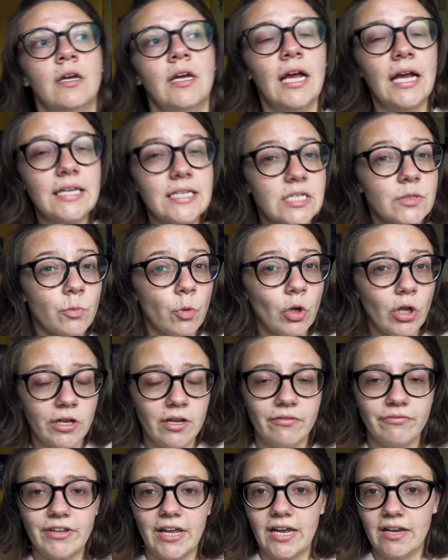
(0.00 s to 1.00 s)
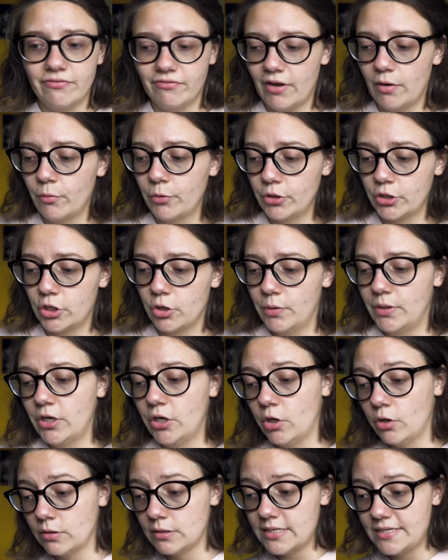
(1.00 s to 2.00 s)
It's small enough that if I want to go in
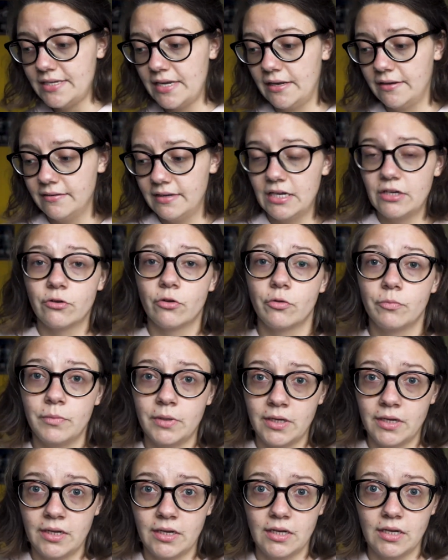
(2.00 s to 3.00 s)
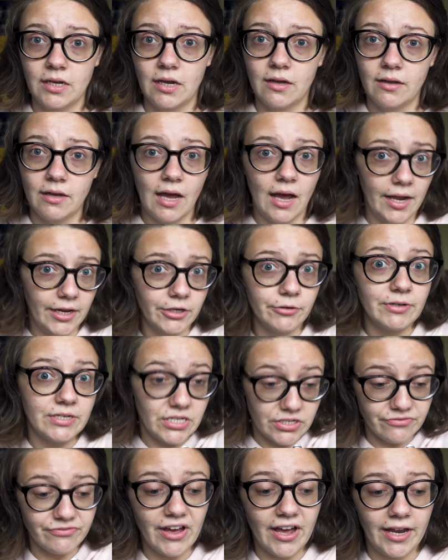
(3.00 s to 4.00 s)
an onsen, they told me either
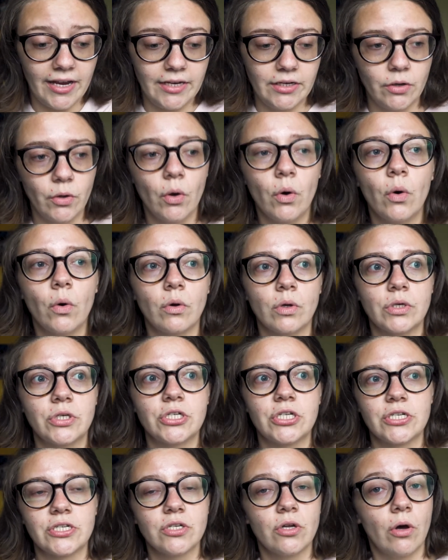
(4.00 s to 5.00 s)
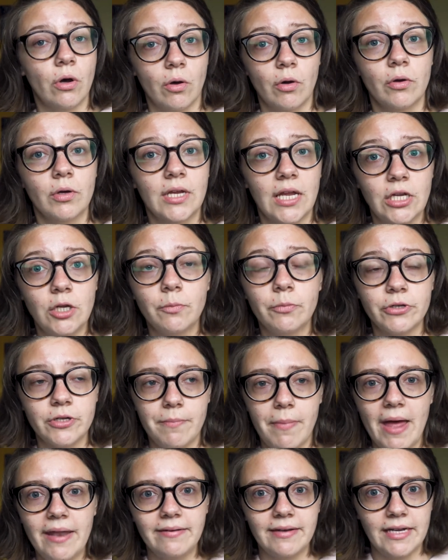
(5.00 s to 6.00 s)
it's fine or just, oh, can you put a
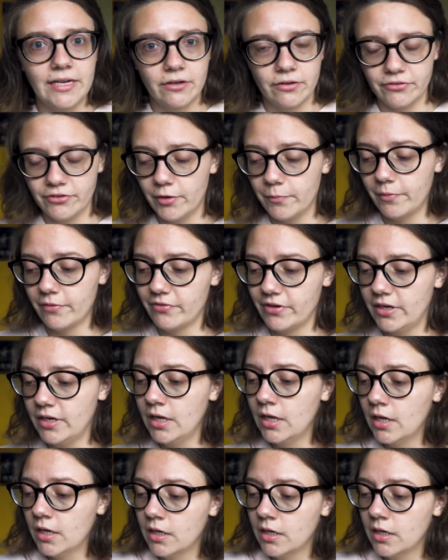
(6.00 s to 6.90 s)
band-aid on top of it?